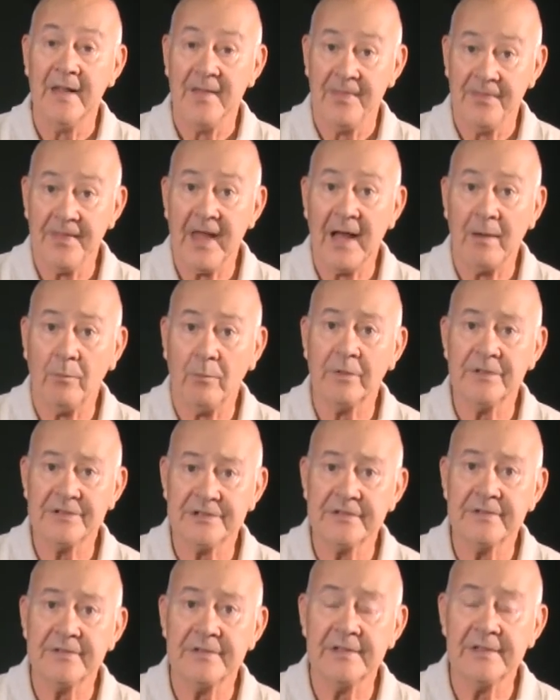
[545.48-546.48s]
that
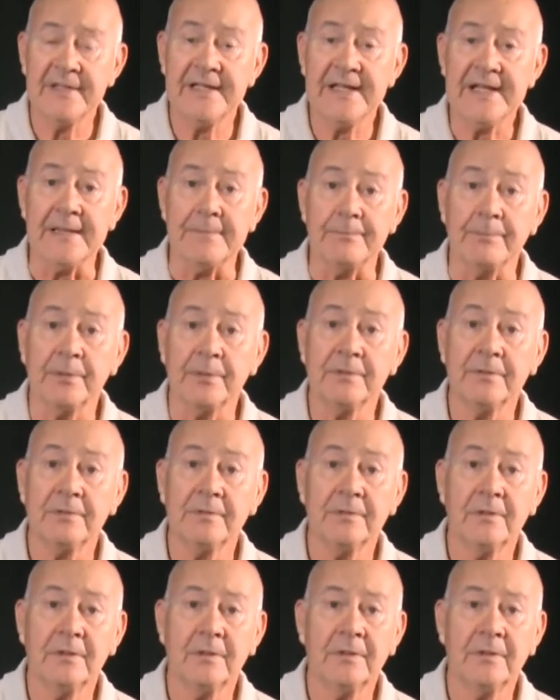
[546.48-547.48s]
was deep.
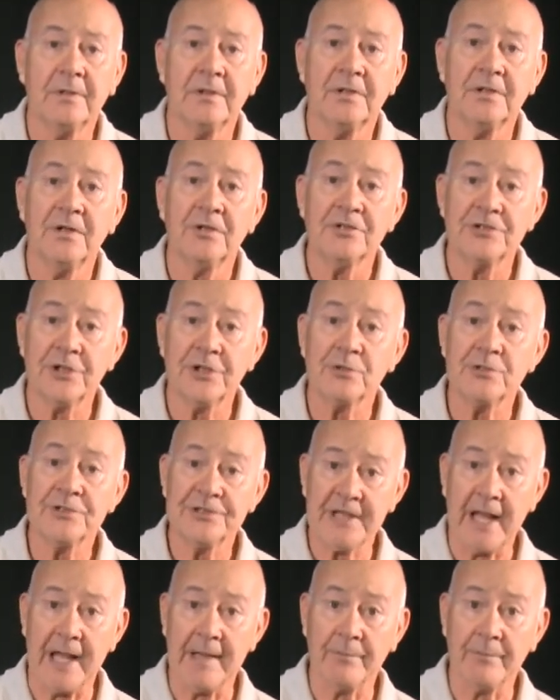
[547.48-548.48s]
So
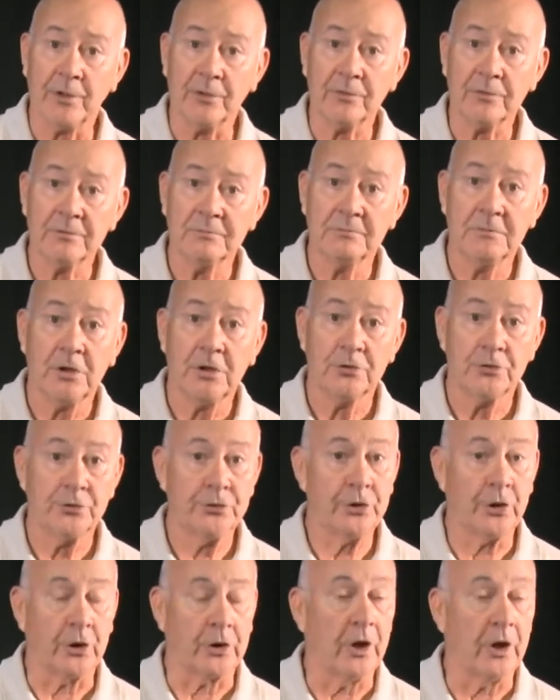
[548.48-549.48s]
Samuel
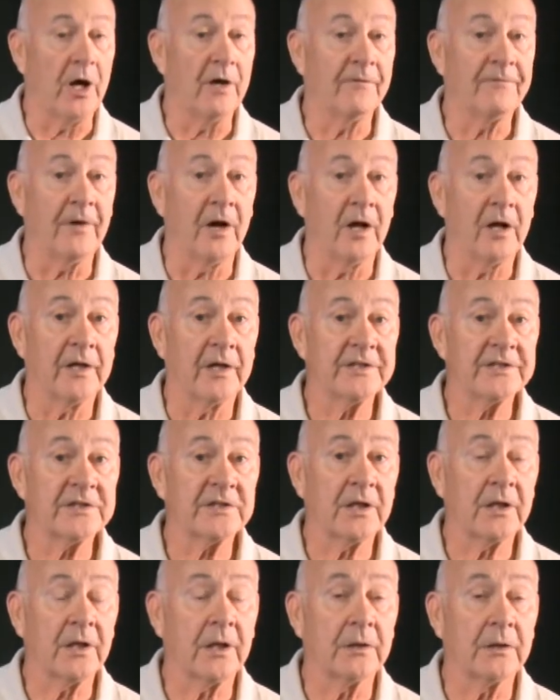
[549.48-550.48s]
took off all his
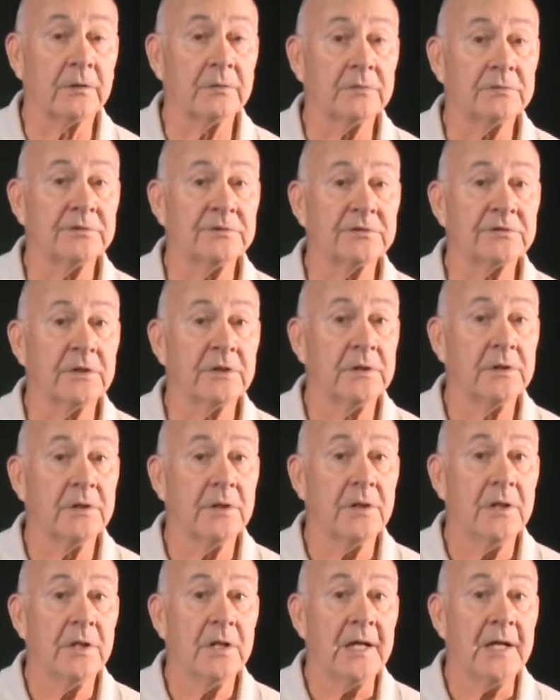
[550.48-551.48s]
clothes
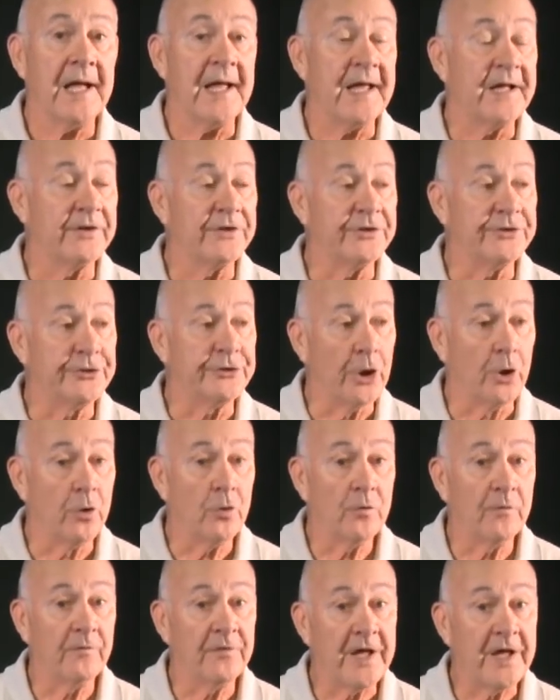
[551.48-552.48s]
and
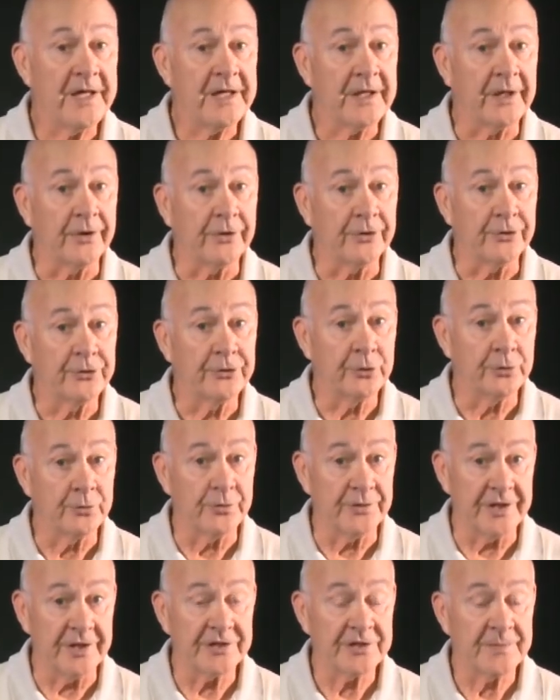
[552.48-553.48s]
dove into
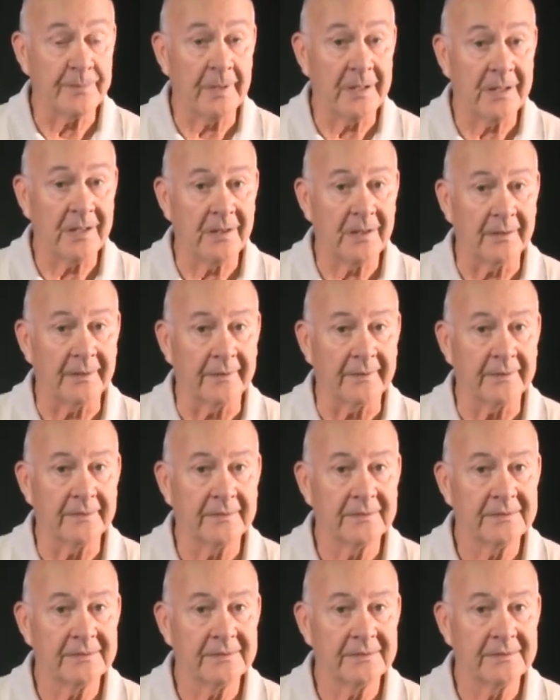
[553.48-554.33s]
this pond.